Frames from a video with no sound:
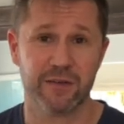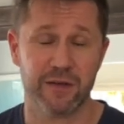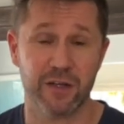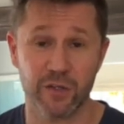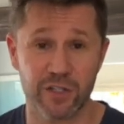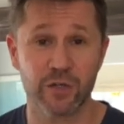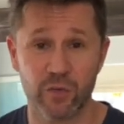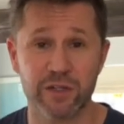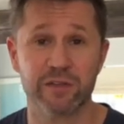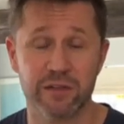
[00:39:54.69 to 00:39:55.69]
And you're
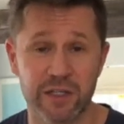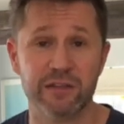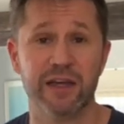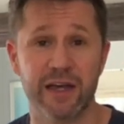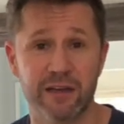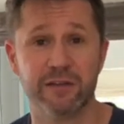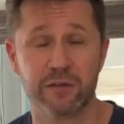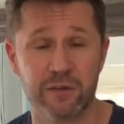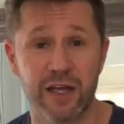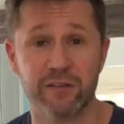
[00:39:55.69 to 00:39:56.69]
going to need that in your
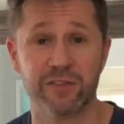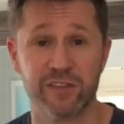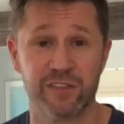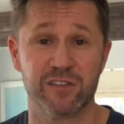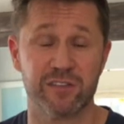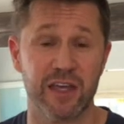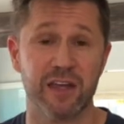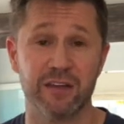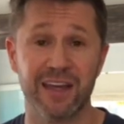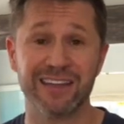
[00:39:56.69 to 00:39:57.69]
life to
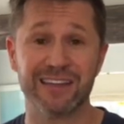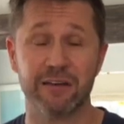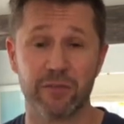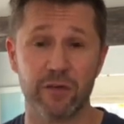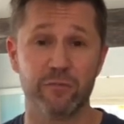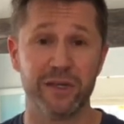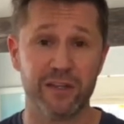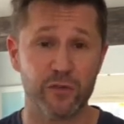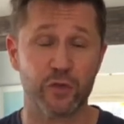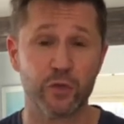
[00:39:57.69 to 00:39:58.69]
sustain a level of being
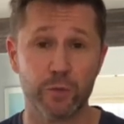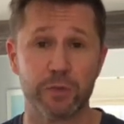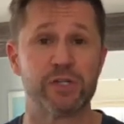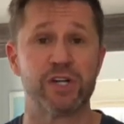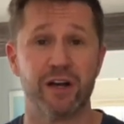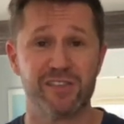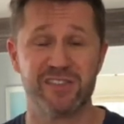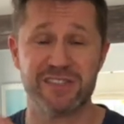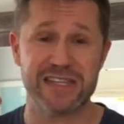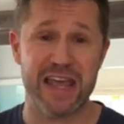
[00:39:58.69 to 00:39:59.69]
supercharged
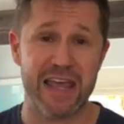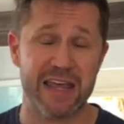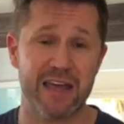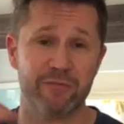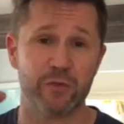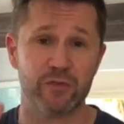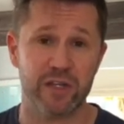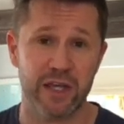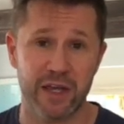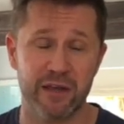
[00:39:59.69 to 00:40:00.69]
day after
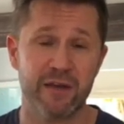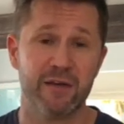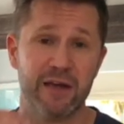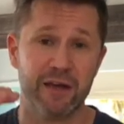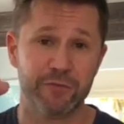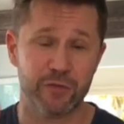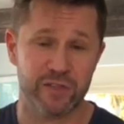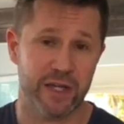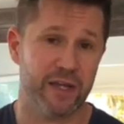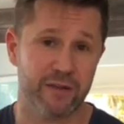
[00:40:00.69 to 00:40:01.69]
day after
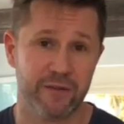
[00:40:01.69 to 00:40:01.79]
day.